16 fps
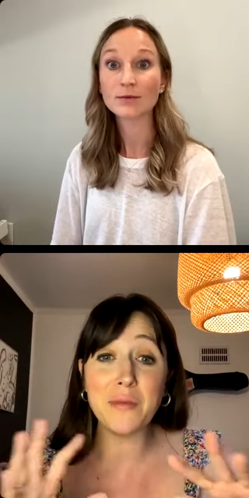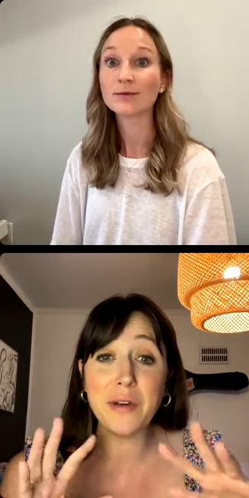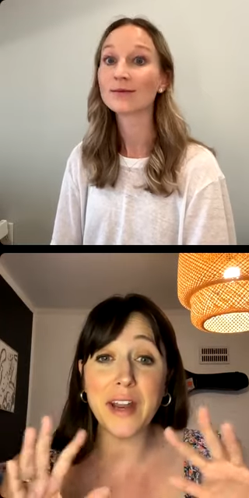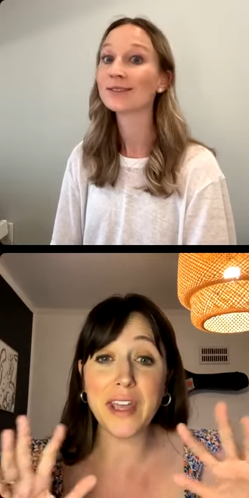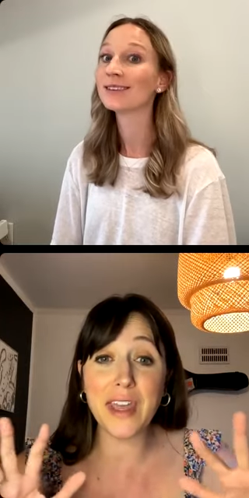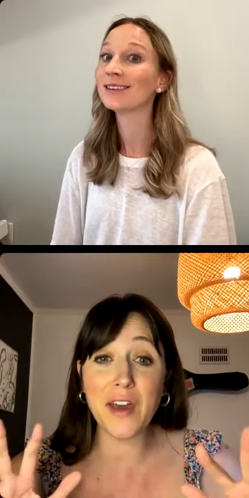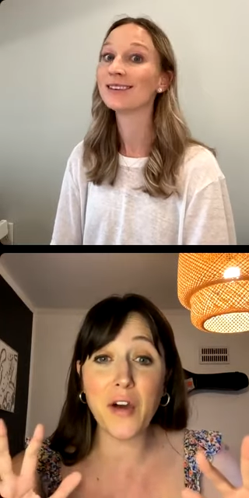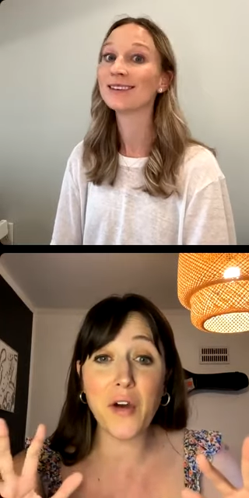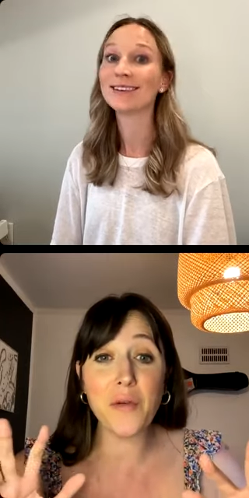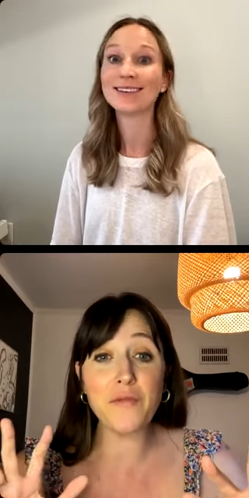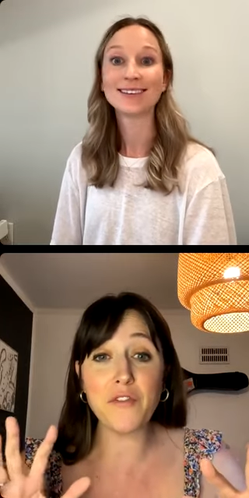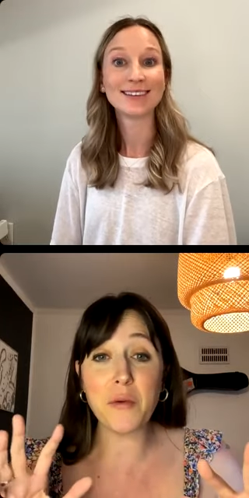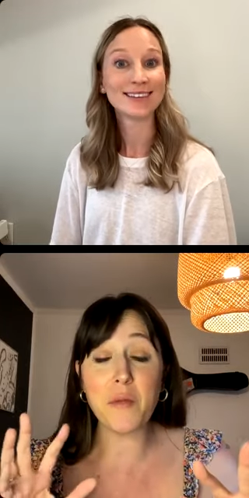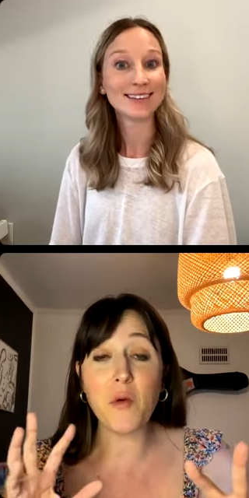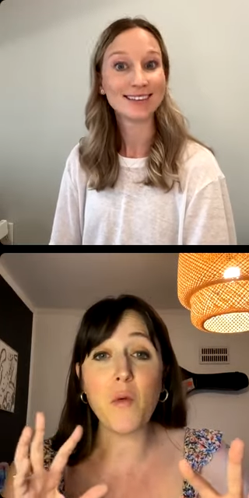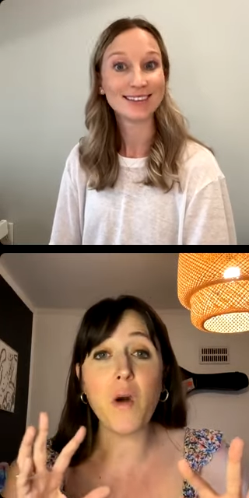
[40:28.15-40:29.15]
Speaker 1: When I get home
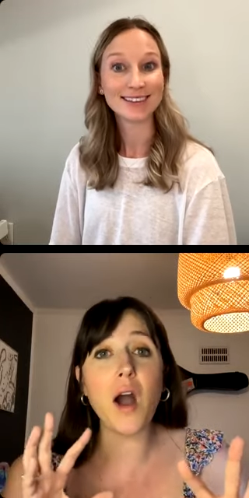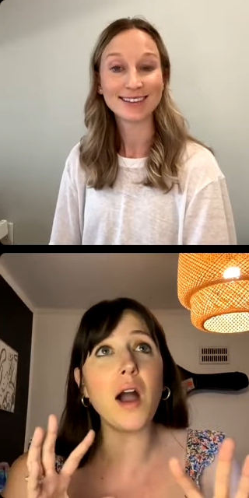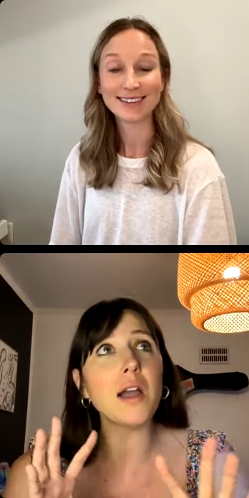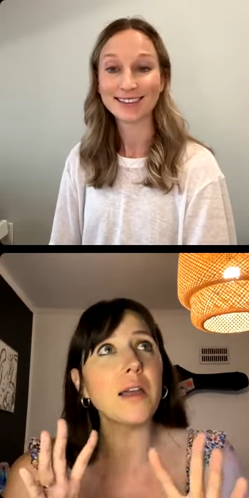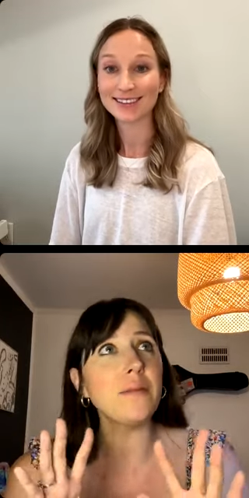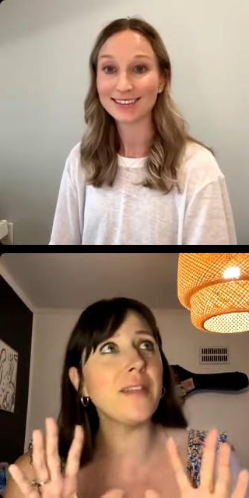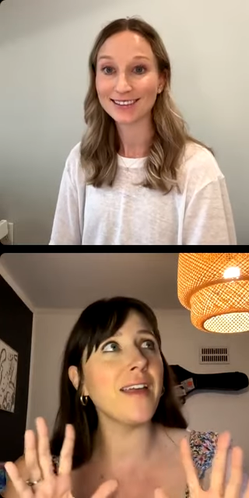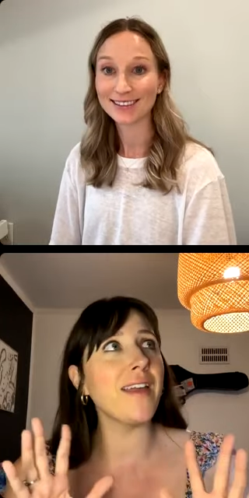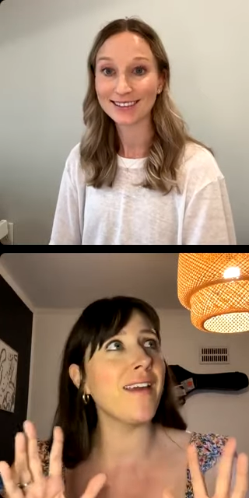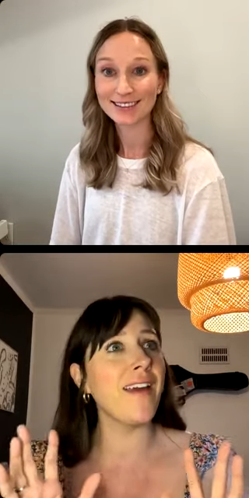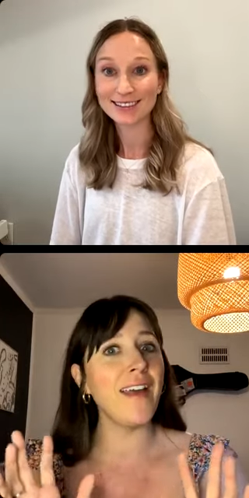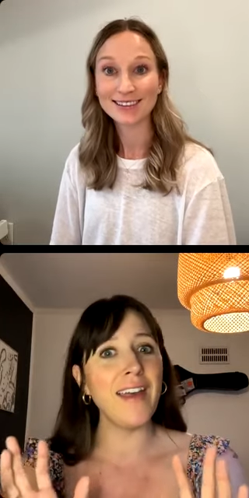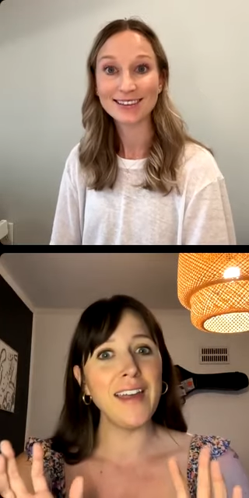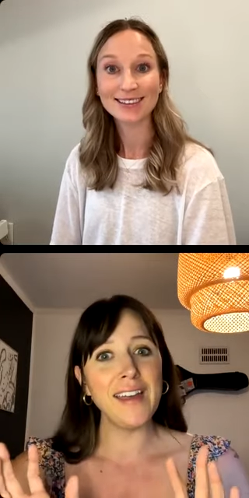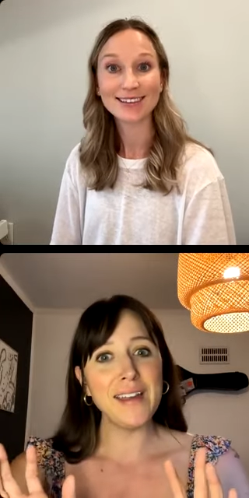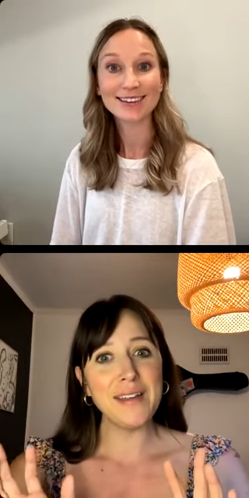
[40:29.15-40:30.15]
from a walk, I'm like,
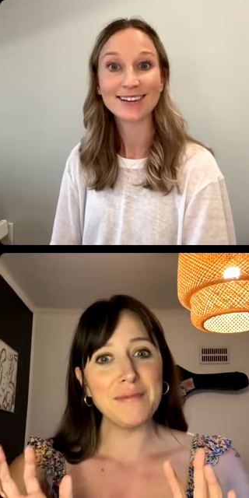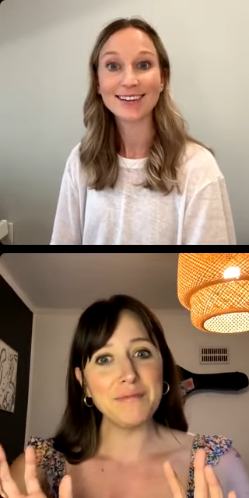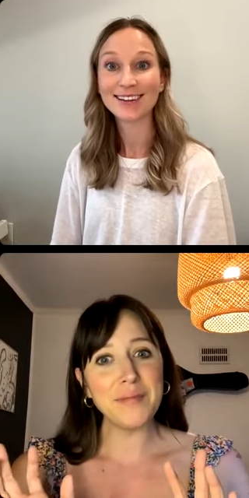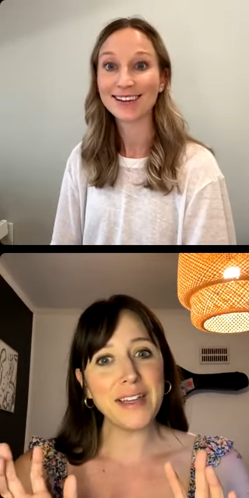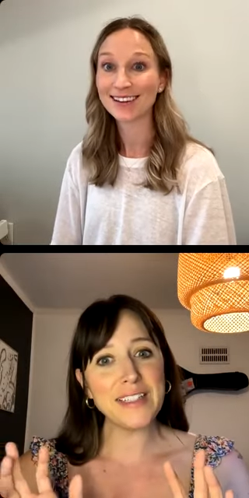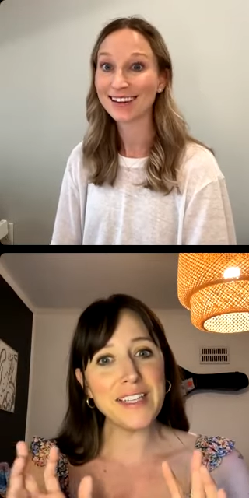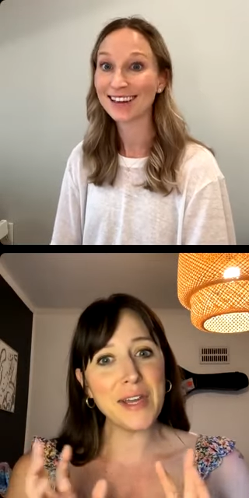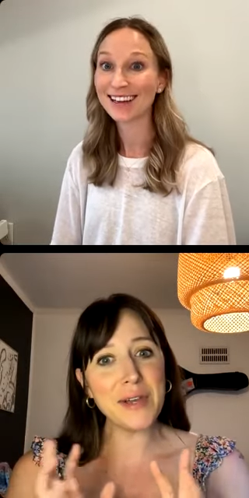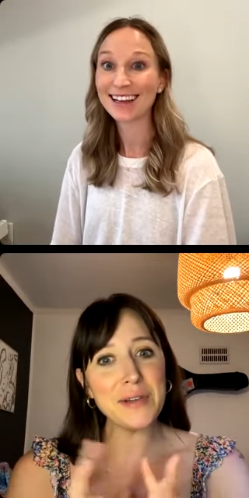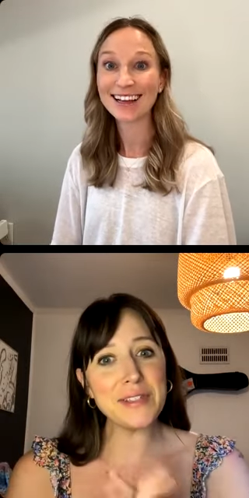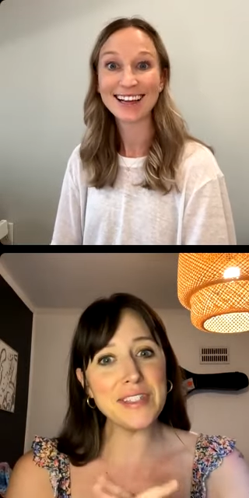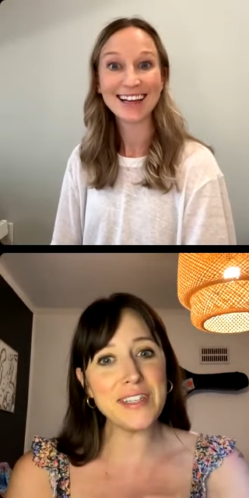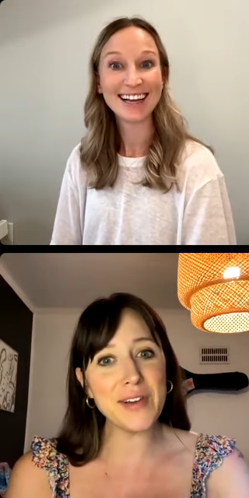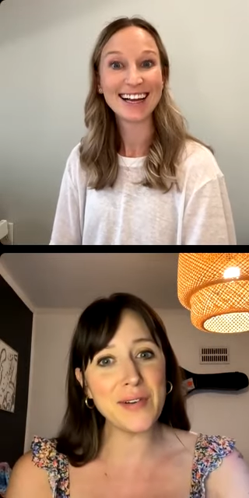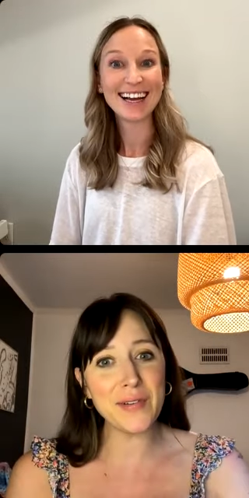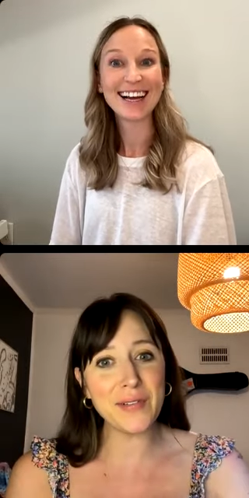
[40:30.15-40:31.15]
my toes
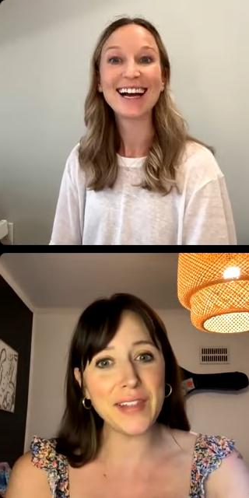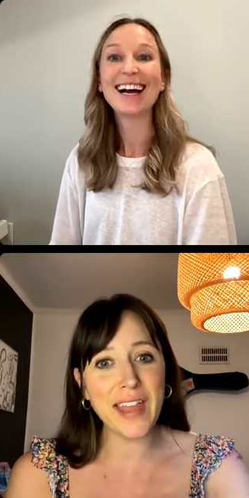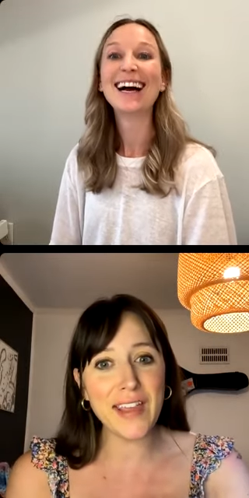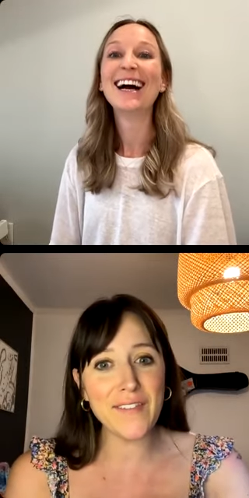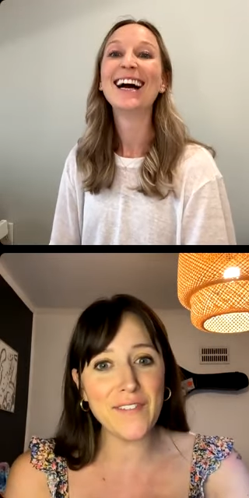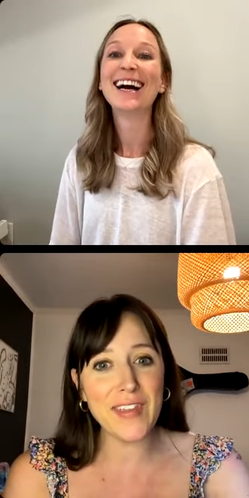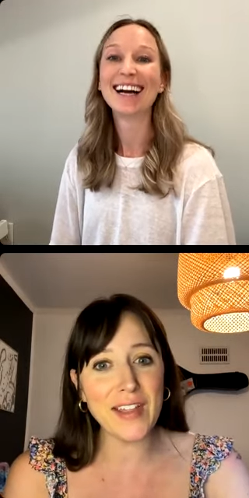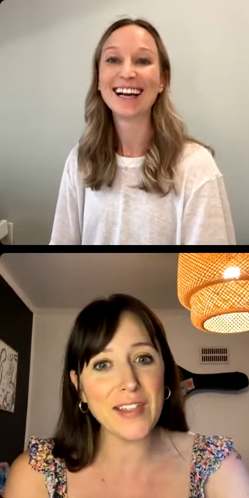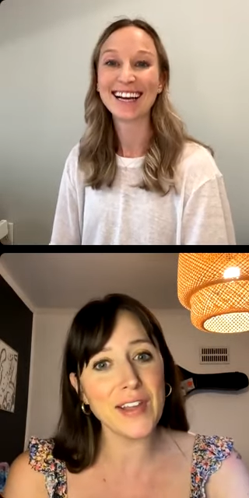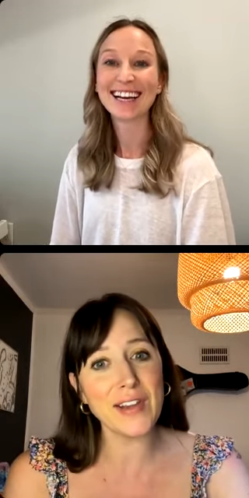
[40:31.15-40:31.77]
don't like feel